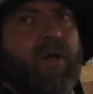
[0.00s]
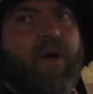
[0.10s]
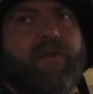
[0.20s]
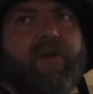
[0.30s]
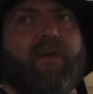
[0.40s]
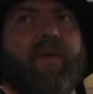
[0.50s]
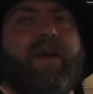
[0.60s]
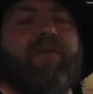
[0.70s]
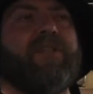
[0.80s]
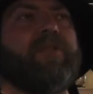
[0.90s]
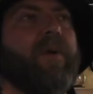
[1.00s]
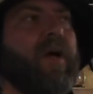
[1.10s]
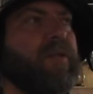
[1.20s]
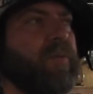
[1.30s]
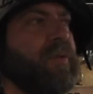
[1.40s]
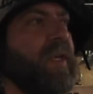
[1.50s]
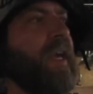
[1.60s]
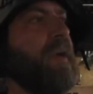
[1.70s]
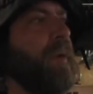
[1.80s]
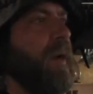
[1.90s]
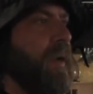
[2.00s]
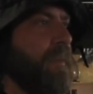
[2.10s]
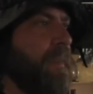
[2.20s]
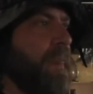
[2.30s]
No, the correct response was A-boy.